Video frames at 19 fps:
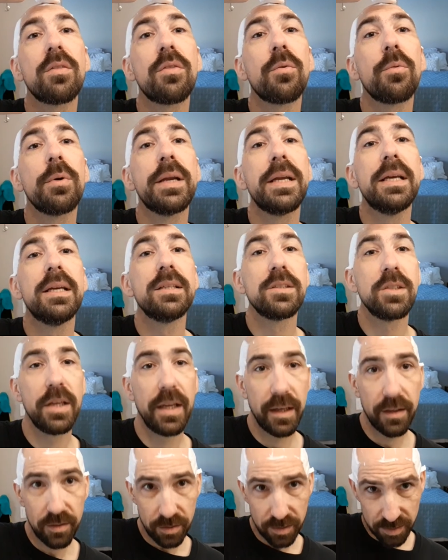three inch
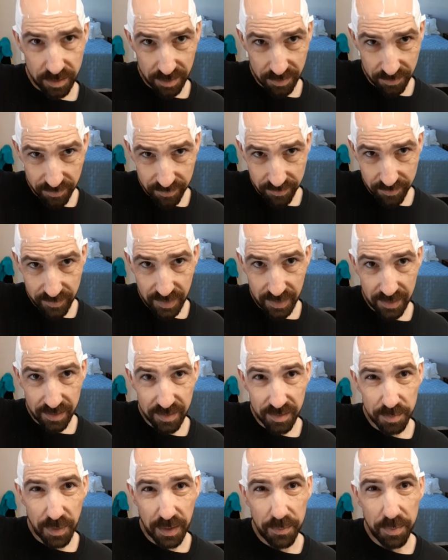handles
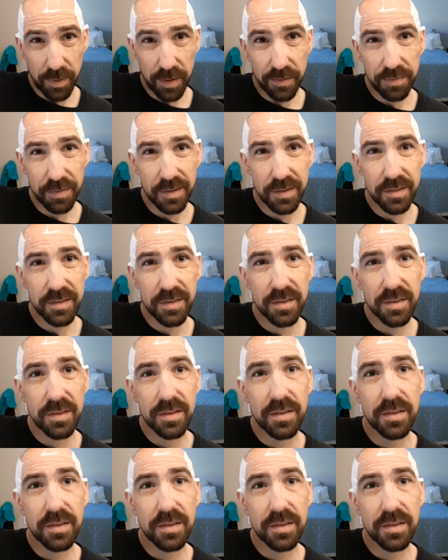is my preference.